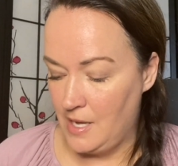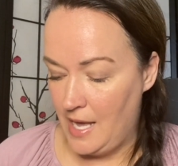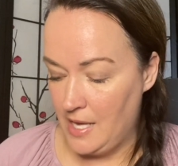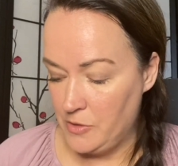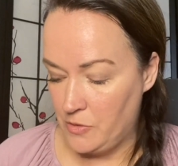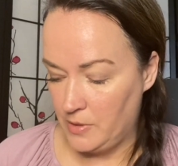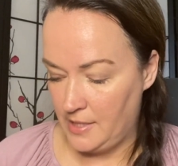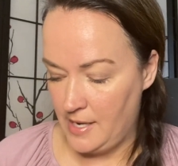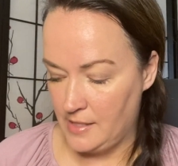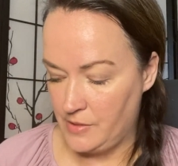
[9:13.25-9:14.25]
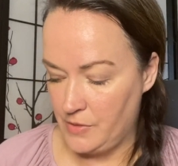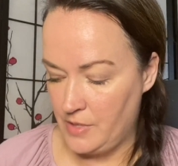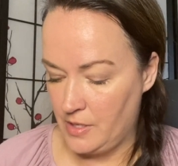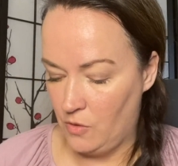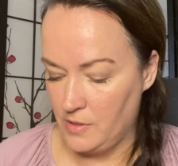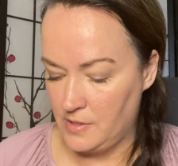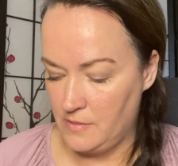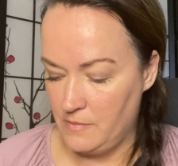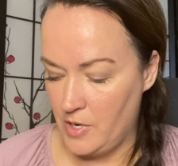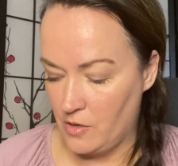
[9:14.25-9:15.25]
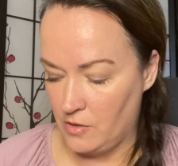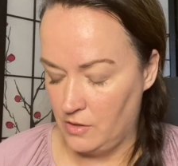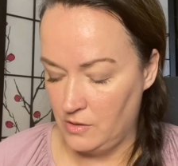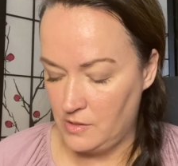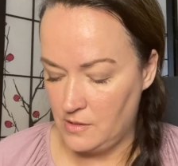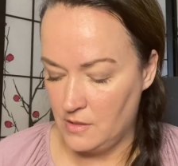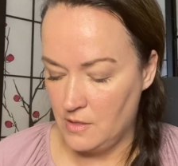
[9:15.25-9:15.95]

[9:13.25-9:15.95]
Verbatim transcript: adequately answered in Course in Miracles.